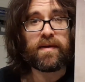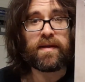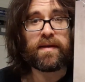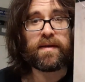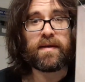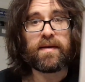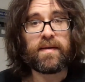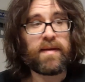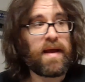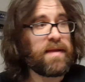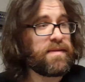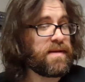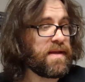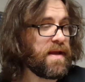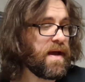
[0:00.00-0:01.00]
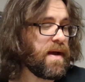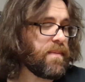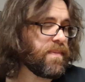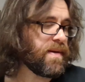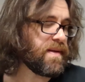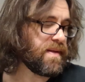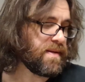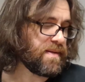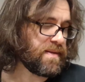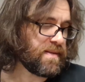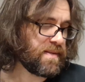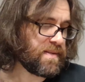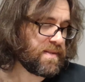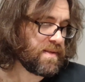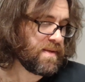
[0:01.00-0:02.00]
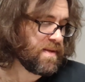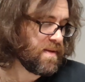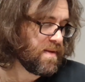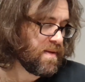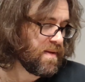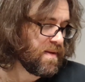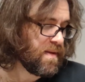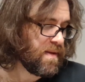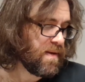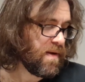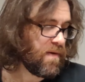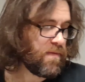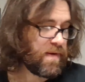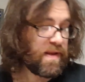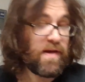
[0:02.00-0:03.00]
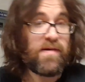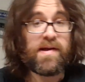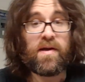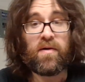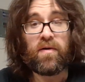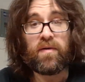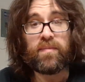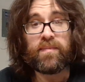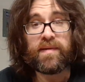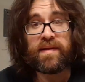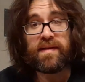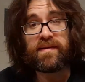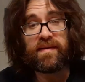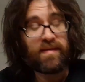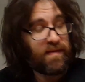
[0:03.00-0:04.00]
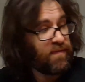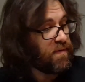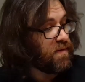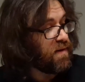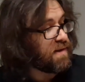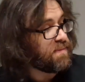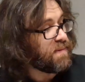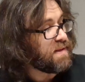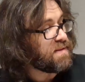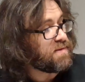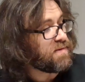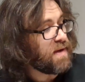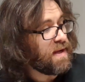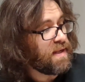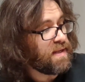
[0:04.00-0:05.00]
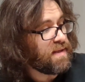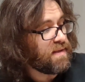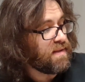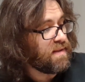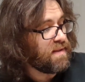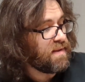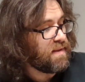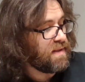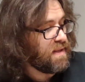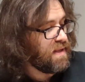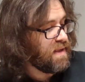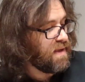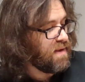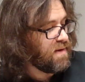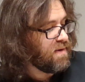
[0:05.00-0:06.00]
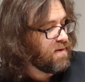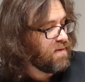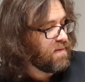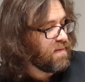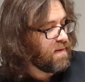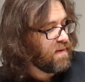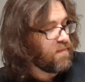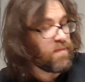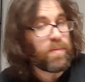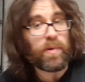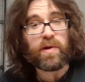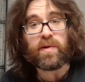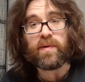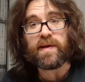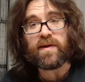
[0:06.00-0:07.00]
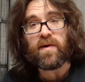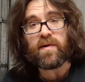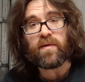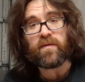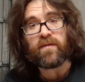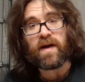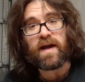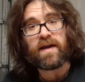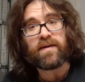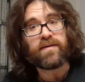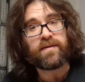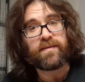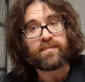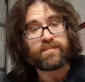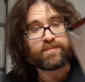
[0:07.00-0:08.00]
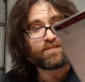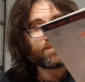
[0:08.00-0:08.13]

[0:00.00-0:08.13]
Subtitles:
and Anthony Hopkins. Oh, Gary Oldman, of course, plays Dracula. Keanu, Winona Ryder,